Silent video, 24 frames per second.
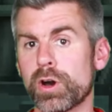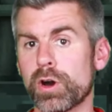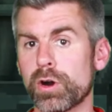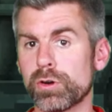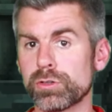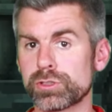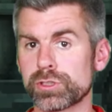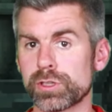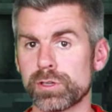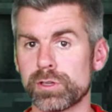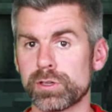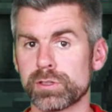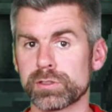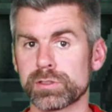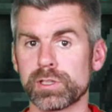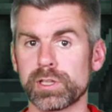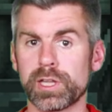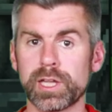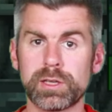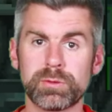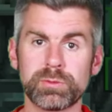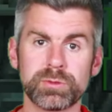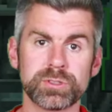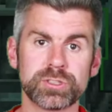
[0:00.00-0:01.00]
Ocelot,
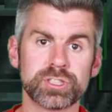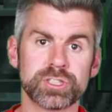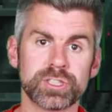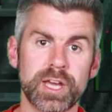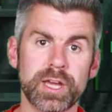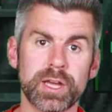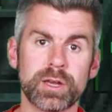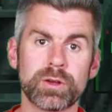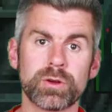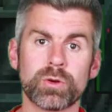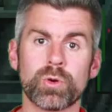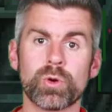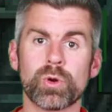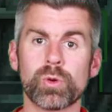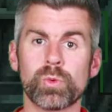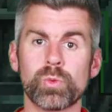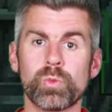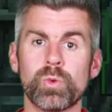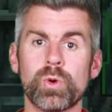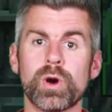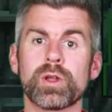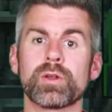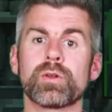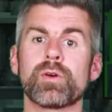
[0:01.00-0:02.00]
Liquid Snake or
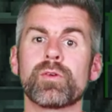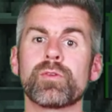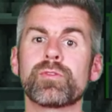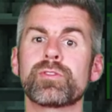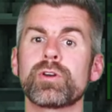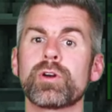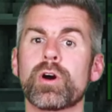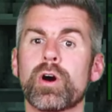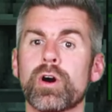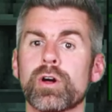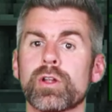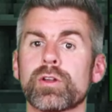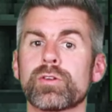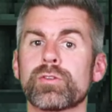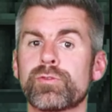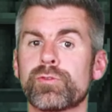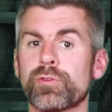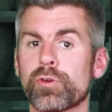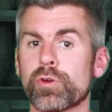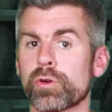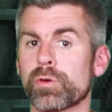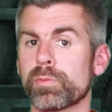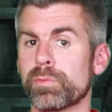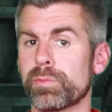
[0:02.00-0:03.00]
one of the other
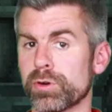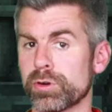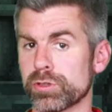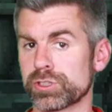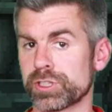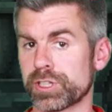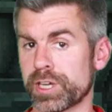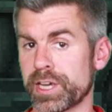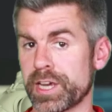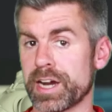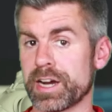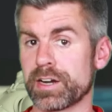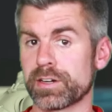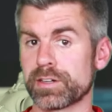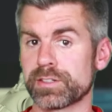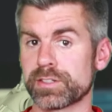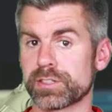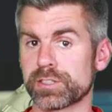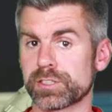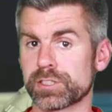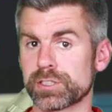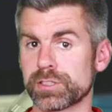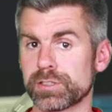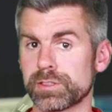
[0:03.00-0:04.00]
4 boss characters.